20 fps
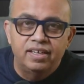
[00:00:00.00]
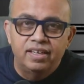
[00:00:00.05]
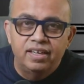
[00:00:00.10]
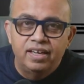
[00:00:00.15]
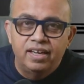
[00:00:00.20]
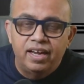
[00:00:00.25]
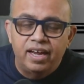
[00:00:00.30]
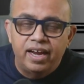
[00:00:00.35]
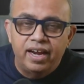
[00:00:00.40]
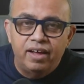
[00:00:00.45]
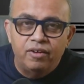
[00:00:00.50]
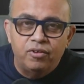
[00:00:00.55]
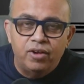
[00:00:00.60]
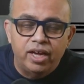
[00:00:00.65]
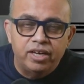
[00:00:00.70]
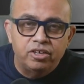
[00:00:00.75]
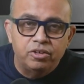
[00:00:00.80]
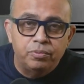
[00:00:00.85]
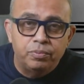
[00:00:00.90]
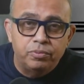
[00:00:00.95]
And I would
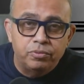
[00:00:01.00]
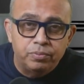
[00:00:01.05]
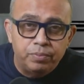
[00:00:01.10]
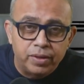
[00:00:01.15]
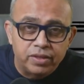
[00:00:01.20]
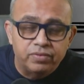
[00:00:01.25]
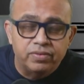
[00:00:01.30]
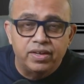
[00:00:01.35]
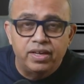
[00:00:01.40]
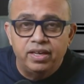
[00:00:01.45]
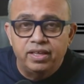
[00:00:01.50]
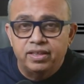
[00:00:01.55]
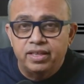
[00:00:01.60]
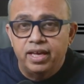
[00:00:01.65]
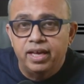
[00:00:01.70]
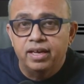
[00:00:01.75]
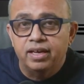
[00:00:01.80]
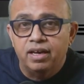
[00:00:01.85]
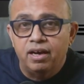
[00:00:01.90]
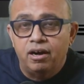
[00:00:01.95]
like to specifically
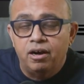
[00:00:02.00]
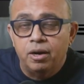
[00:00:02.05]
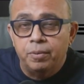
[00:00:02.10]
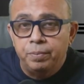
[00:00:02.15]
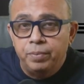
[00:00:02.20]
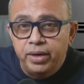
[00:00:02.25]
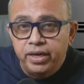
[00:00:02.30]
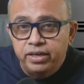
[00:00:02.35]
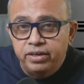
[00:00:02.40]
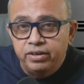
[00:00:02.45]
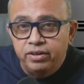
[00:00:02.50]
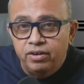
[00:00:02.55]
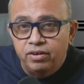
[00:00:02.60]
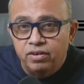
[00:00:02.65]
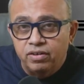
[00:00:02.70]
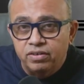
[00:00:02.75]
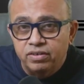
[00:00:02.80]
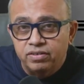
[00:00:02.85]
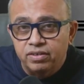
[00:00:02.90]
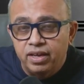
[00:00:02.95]
thank our
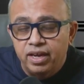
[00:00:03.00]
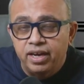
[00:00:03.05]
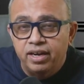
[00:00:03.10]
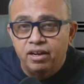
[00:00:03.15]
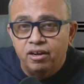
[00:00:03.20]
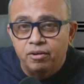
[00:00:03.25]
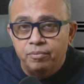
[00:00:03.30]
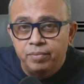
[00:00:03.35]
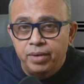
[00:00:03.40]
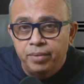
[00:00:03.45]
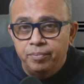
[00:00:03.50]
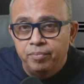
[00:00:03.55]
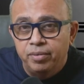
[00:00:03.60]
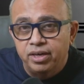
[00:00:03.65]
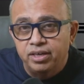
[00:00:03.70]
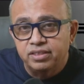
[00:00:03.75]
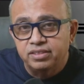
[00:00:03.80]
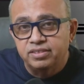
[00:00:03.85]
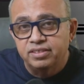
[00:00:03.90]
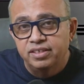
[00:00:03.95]
Patreons and our
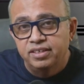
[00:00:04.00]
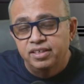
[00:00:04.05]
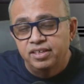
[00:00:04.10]
members